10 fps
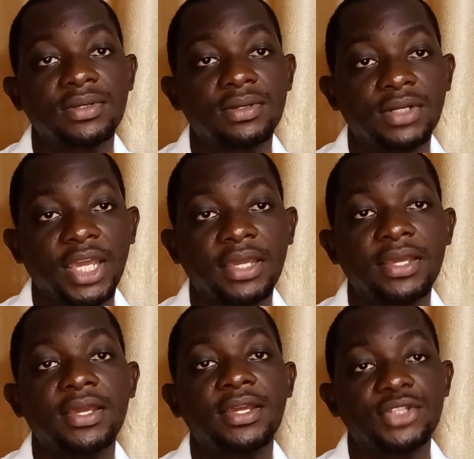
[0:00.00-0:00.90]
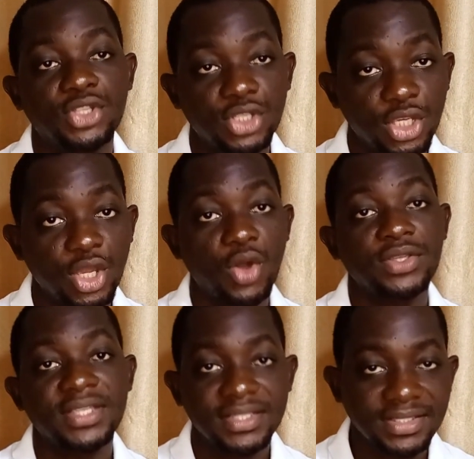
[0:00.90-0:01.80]
Okay, just
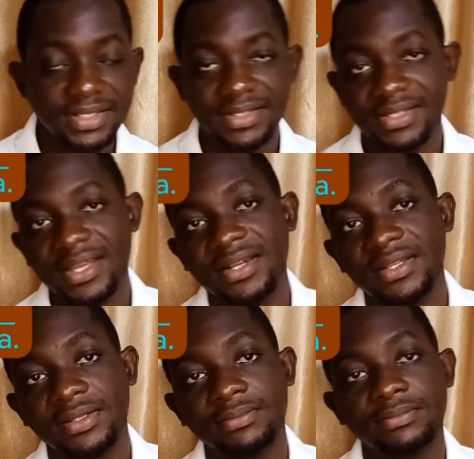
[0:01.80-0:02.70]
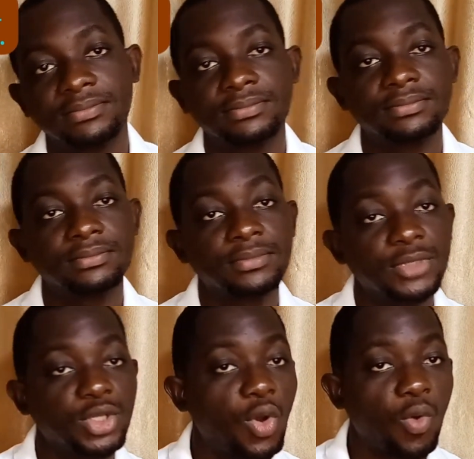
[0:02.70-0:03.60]
yours sincerely.
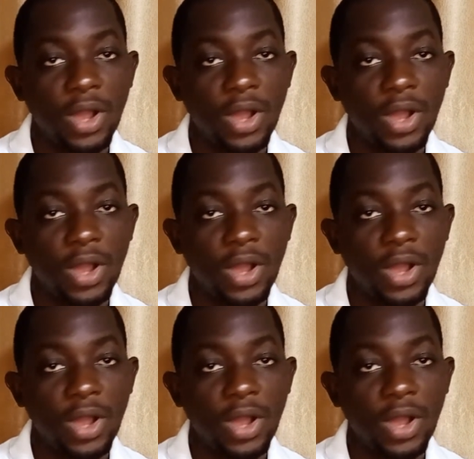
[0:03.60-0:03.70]
No